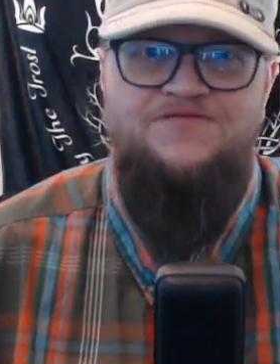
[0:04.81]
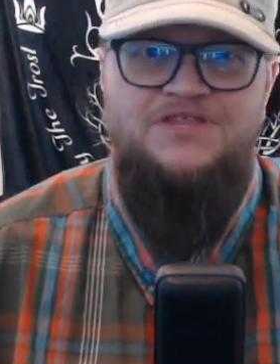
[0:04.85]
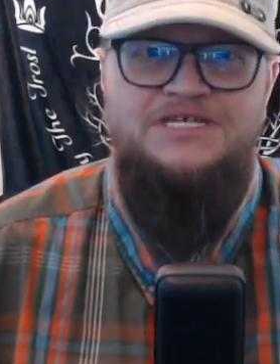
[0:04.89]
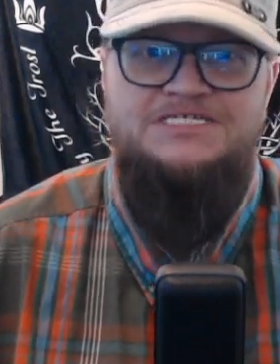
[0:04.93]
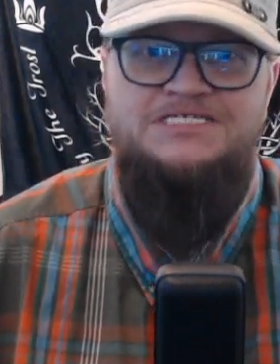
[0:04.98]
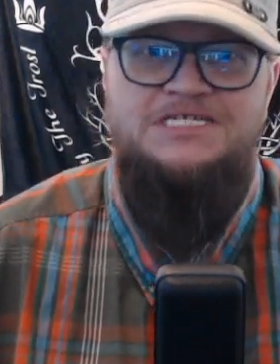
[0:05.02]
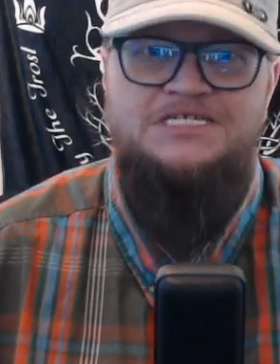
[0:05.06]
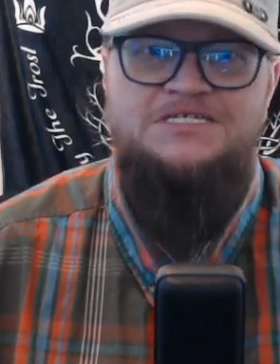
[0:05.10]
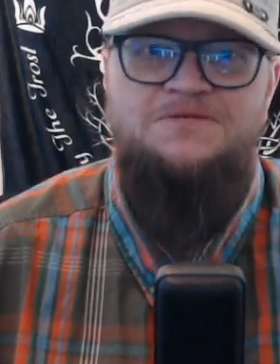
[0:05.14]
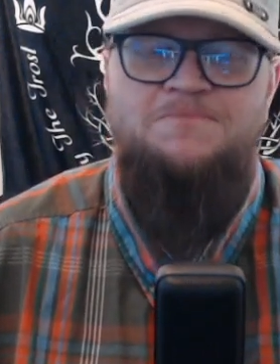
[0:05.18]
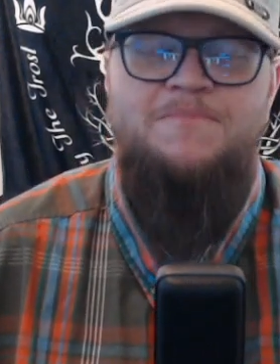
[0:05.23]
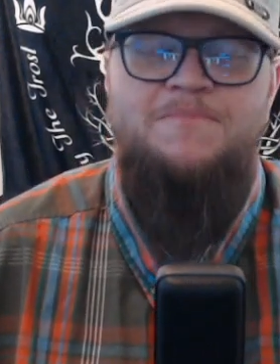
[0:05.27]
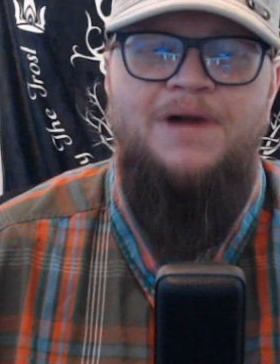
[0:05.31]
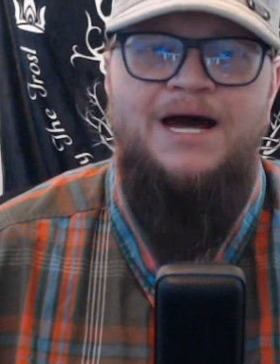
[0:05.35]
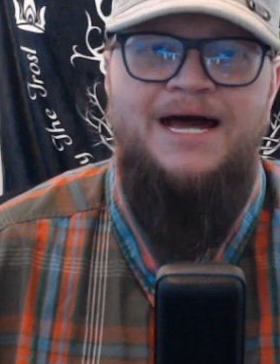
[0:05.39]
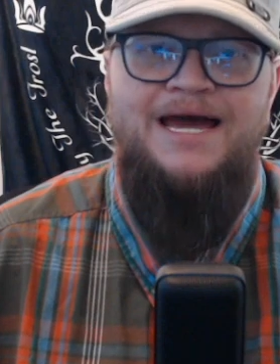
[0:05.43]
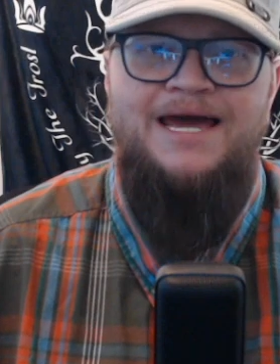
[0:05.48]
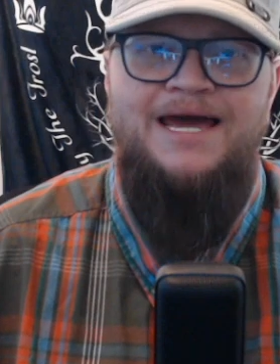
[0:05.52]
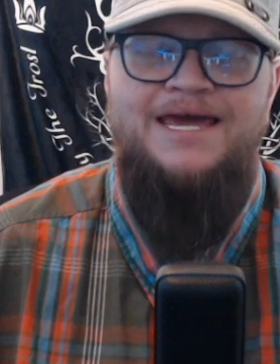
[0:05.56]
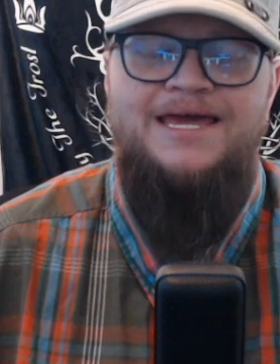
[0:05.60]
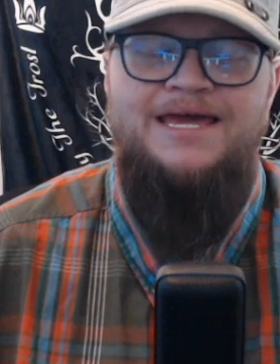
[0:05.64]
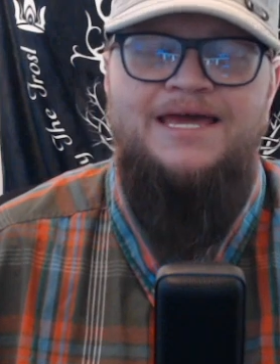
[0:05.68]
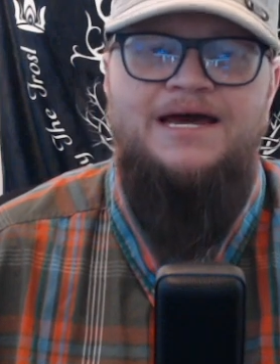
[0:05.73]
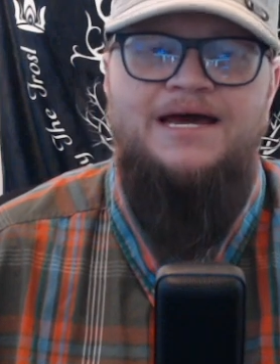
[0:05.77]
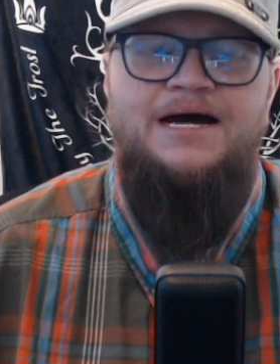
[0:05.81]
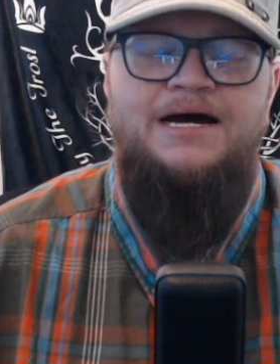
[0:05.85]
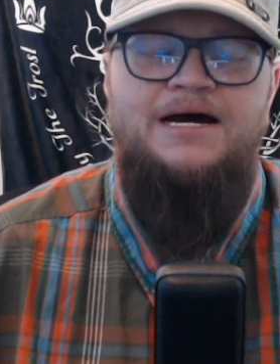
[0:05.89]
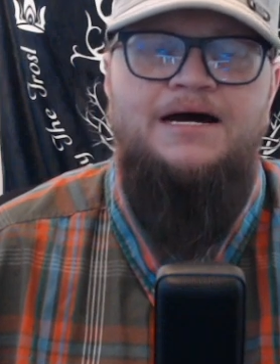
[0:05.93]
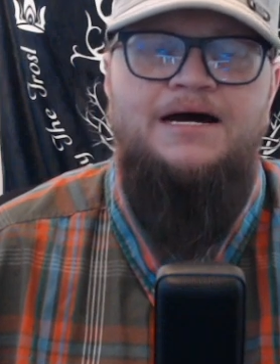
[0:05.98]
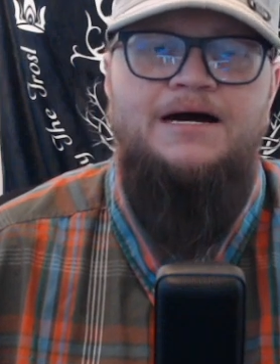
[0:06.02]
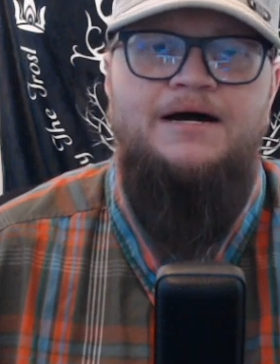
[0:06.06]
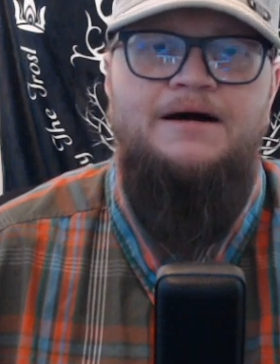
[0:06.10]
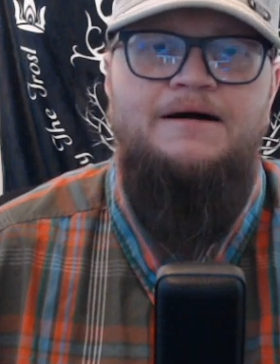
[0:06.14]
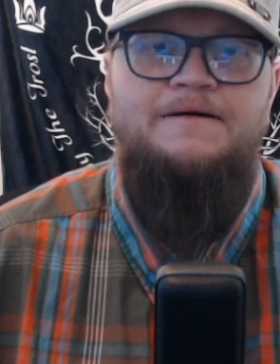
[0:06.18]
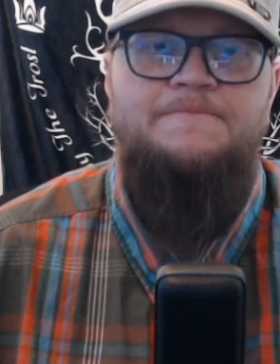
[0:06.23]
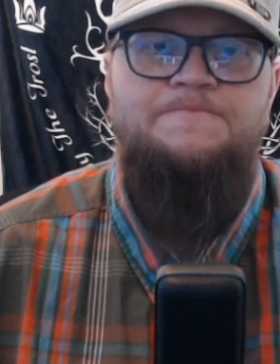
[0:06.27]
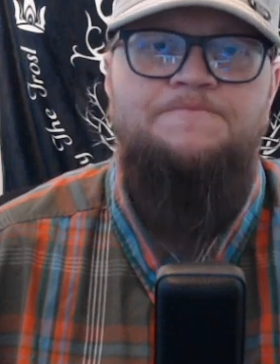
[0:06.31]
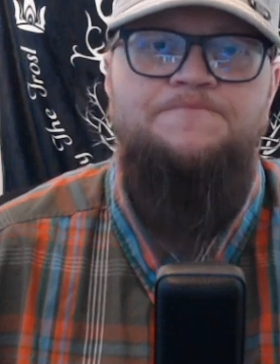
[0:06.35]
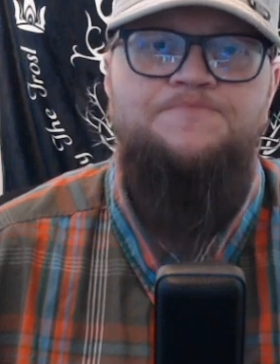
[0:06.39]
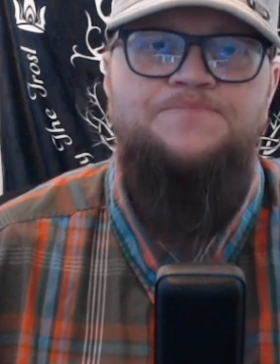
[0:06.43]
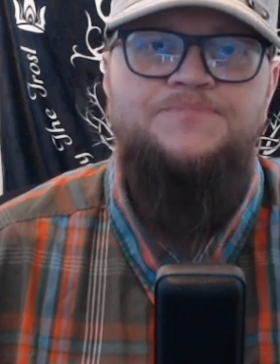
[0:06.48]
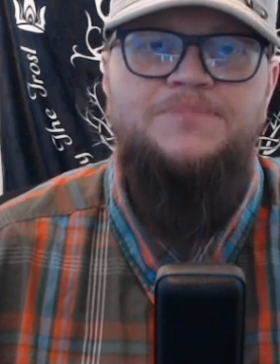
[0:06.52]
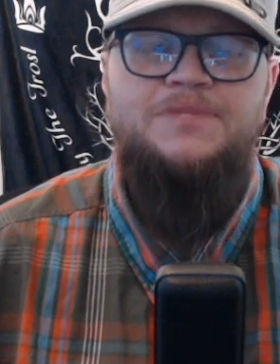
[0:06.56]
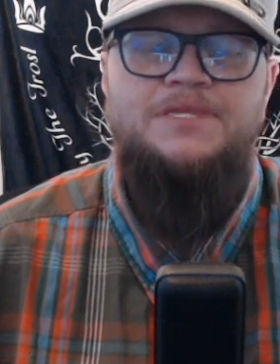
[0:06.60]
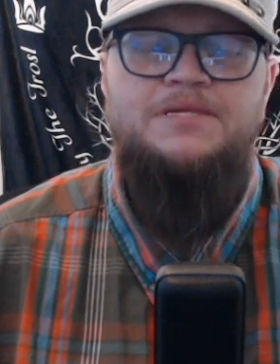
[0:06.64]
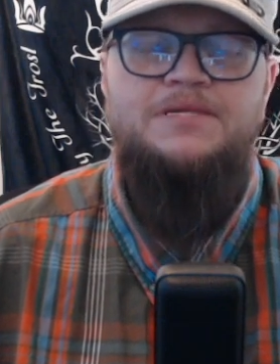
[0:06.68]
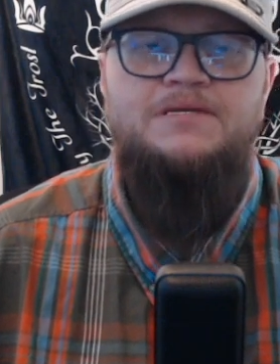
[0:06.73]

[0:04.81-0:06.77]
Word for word: This is my um,